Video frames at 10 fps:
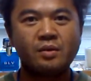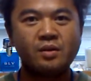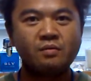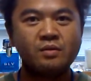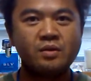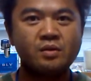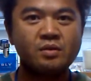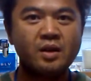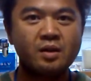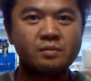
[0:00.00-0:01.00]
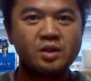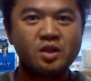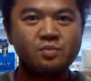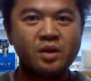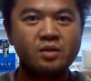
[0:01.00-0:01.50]
If you can
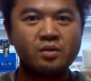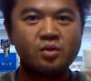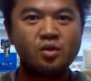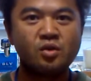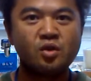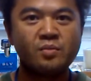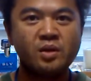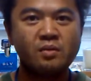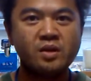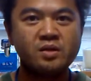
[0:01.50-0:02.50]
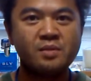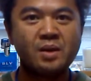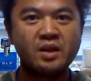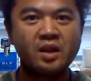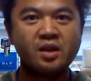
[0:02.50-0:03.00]
explain to me what the
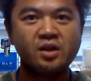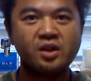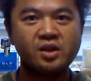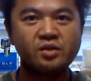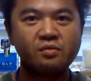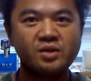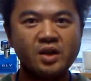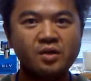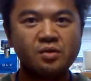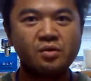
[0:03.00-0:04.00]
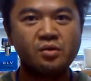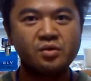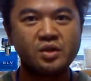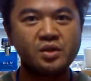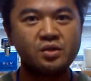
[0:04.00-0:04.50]
banana is without
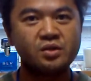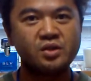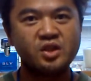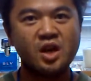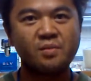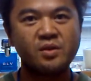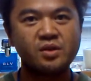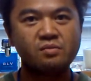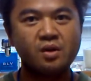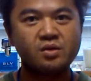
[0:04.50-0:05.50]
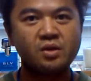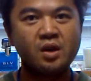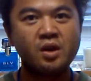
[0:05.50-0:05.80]
using Japanese words,